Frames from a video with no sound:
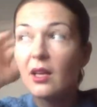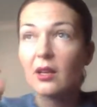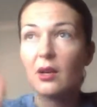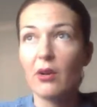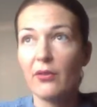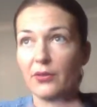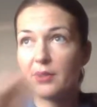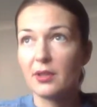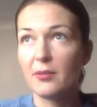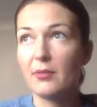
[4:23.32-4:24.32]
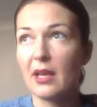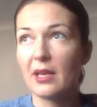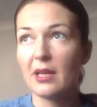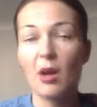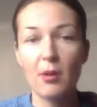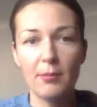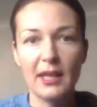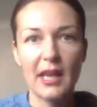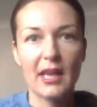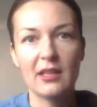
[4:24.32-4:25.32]
go through some like
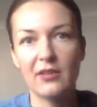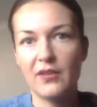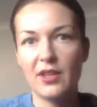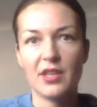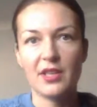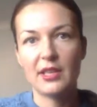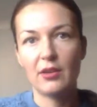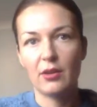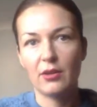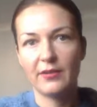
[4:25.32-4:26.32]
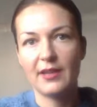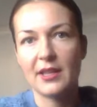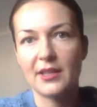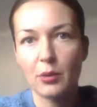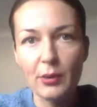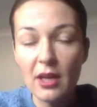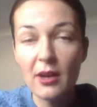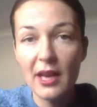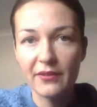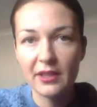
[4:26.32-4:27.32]
complicated features and all of that. So we don't
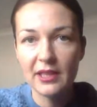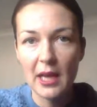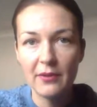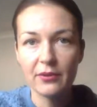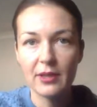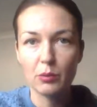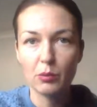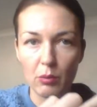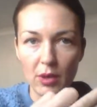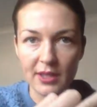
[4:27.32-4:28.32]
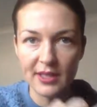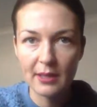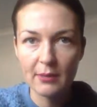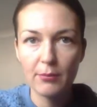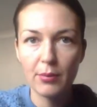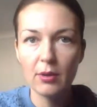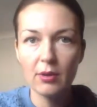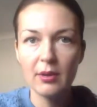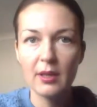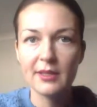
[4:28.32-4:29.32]
have the time for that. We want simple
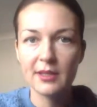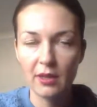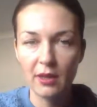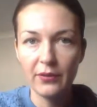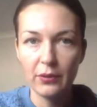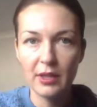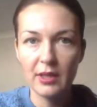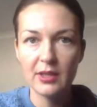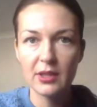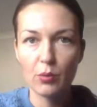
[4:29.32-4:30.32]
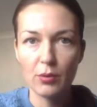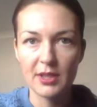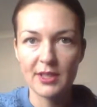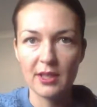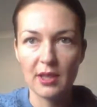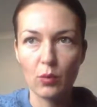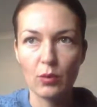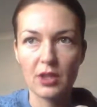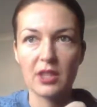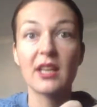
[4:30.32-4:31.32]
softwares which
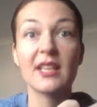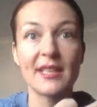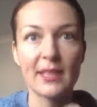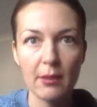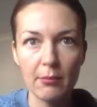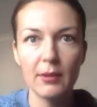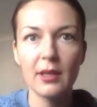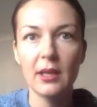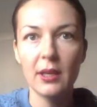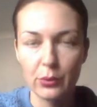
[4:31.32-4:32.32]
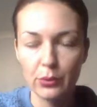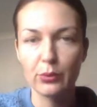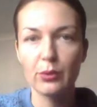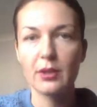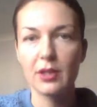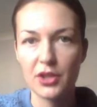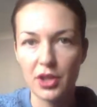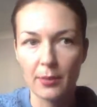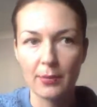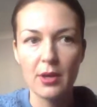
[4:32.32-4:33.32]
which simply do the job.
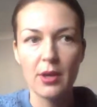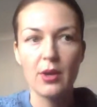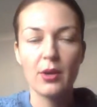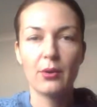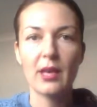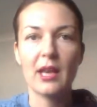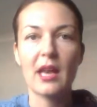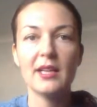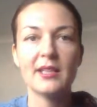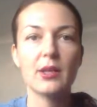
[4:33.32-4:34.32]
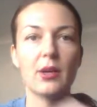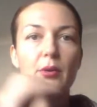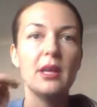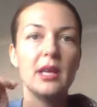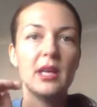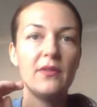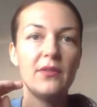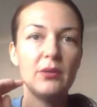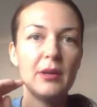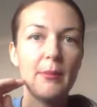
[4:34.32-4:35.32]
Okay guys, so if
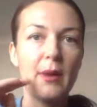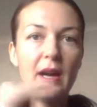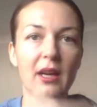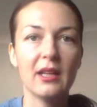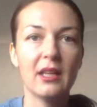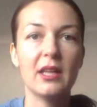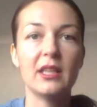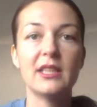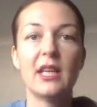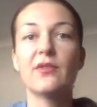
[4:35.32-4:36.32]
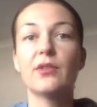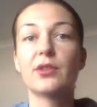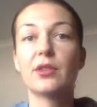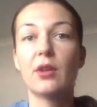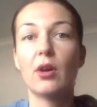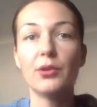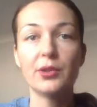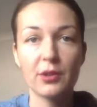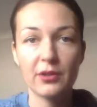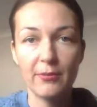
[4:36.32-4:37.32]
you're a marketer, it's for all
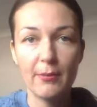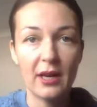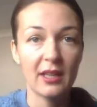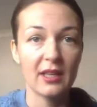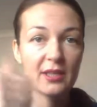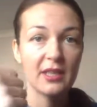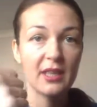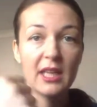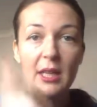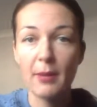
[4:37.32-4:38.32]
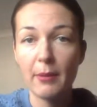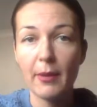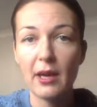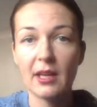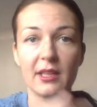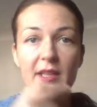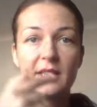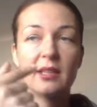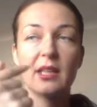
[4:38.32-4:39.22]
sorts of marketers like email marketers,